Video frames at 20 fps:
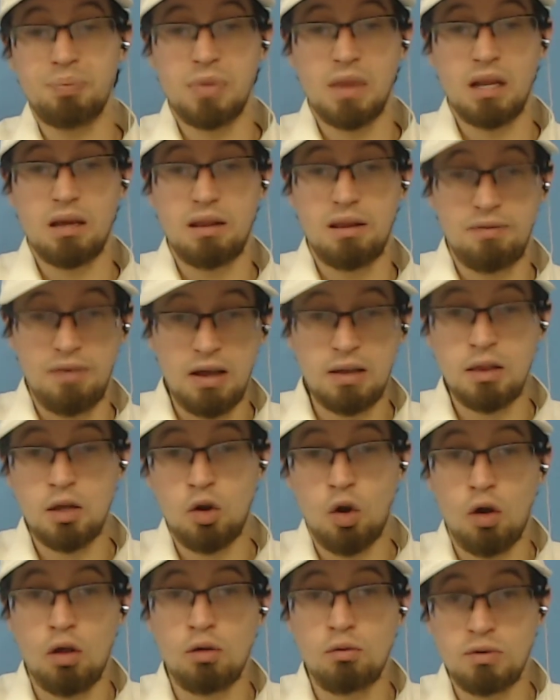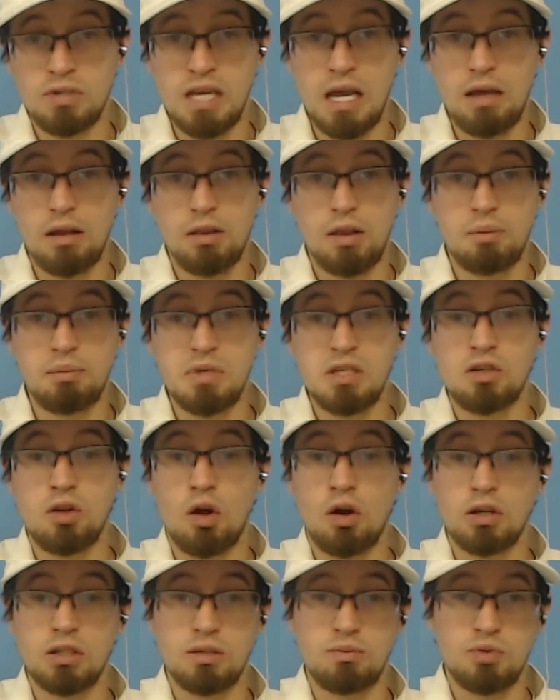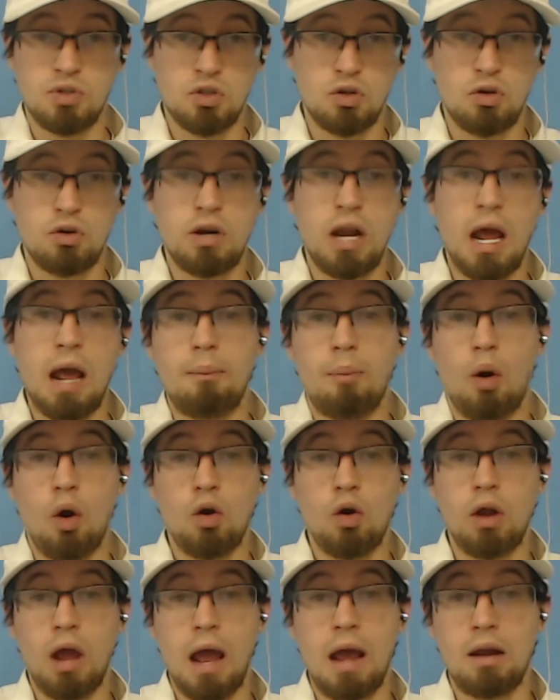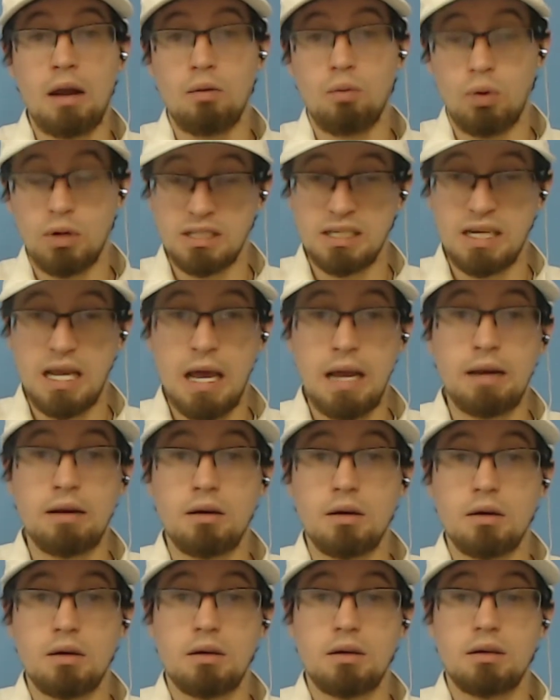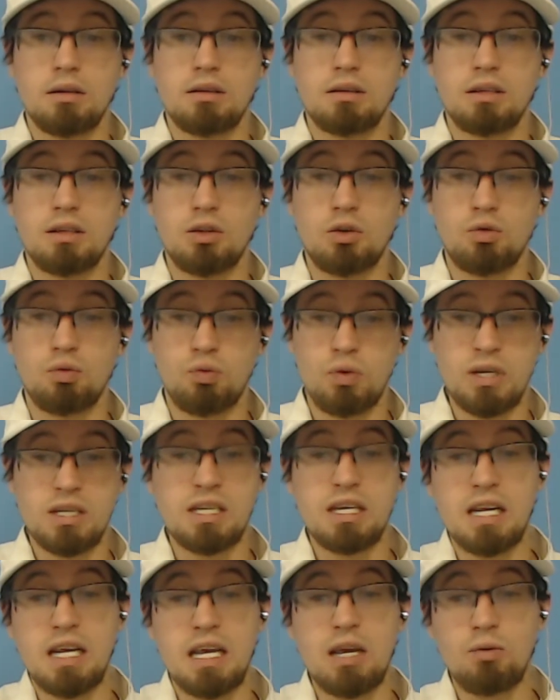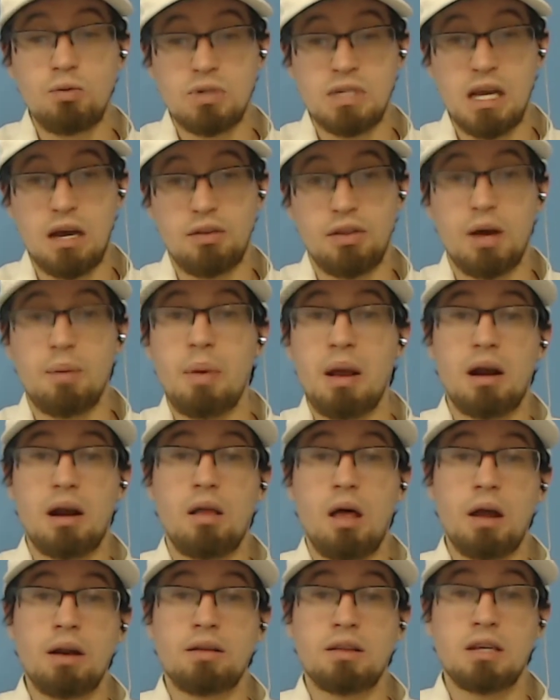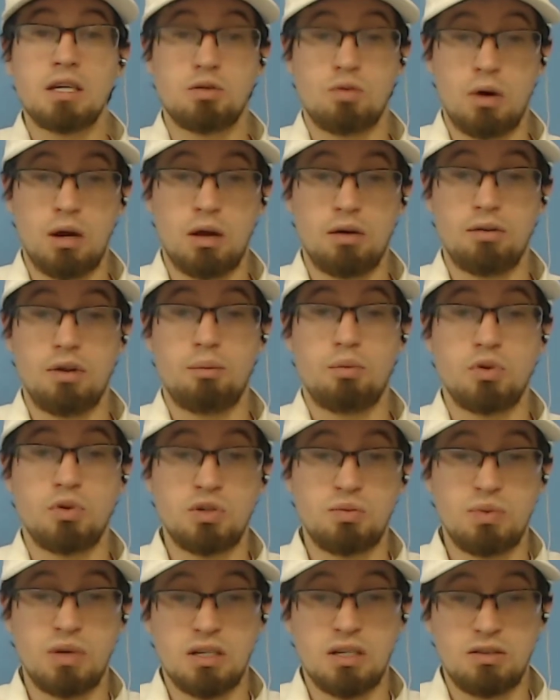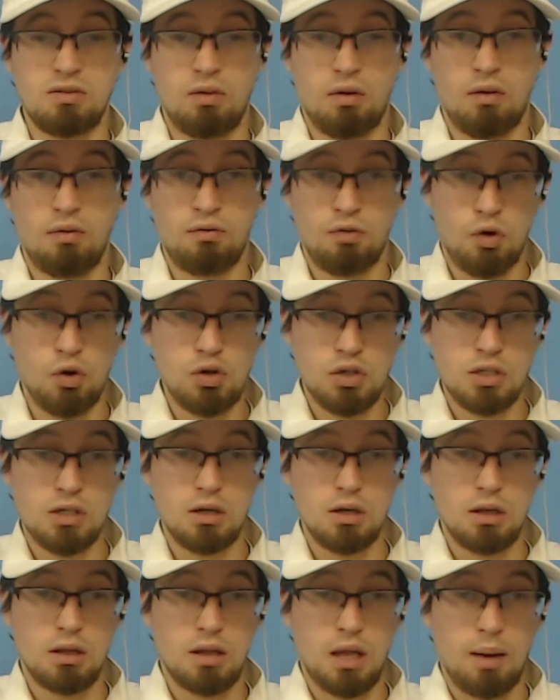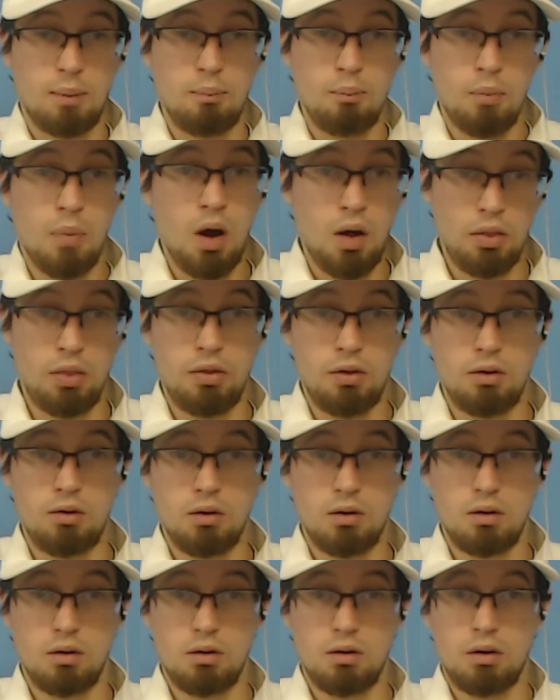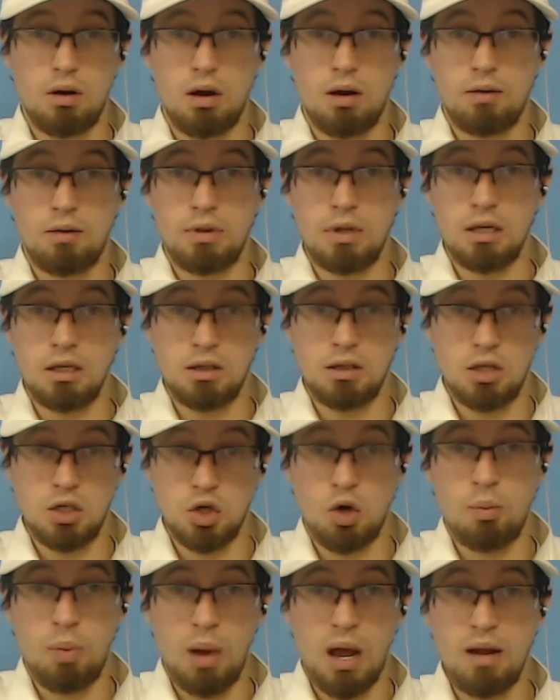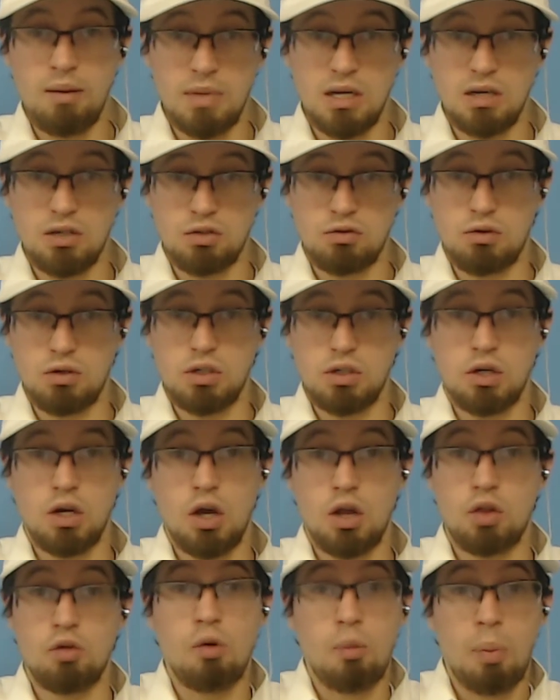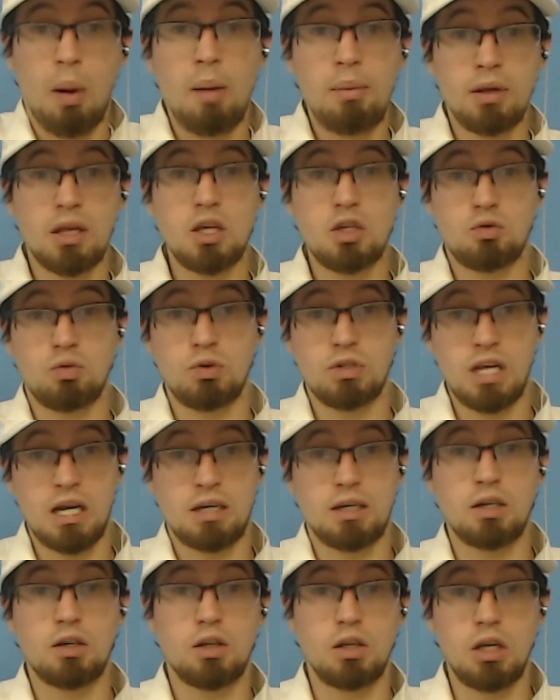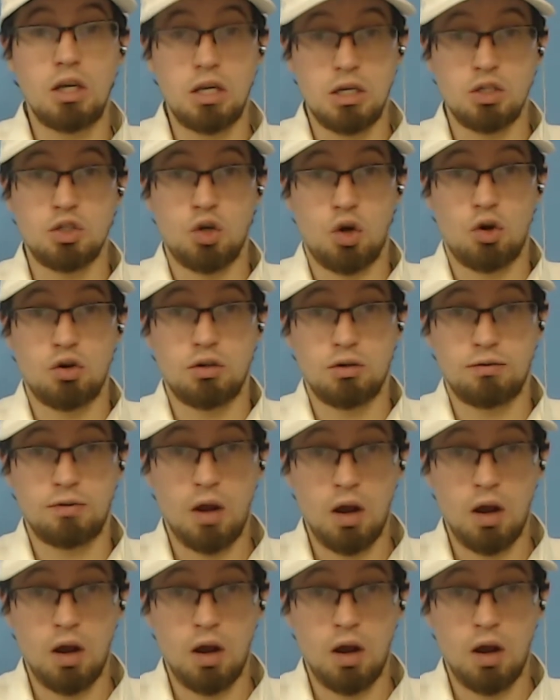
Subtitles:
The fact that Garland was held up this long is absurd, and once again, the reason he was held up, and a lot of these were held up, was because for the first month of the Joe Biden administration, the Republicans were technically in charge of